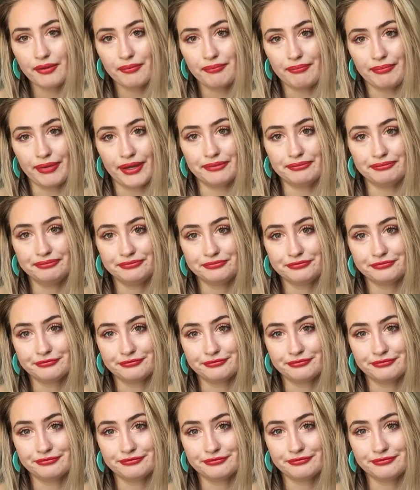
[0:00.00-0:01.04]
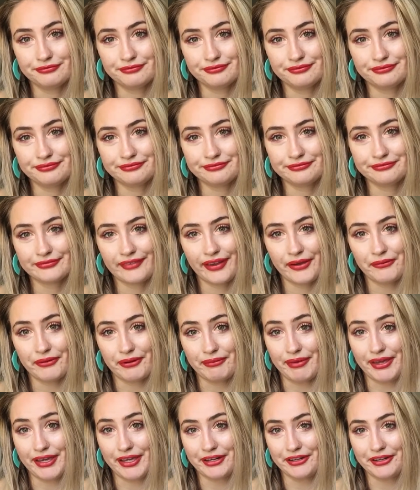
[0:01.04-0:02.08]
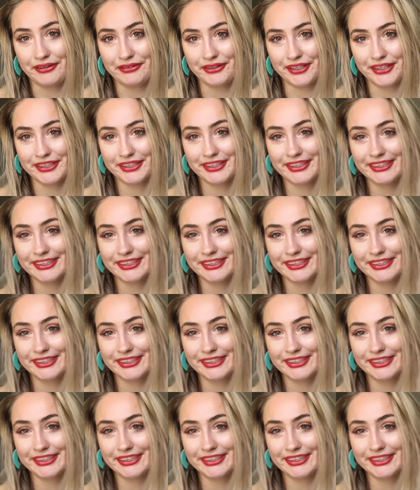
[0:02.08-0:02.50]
But we're making it work.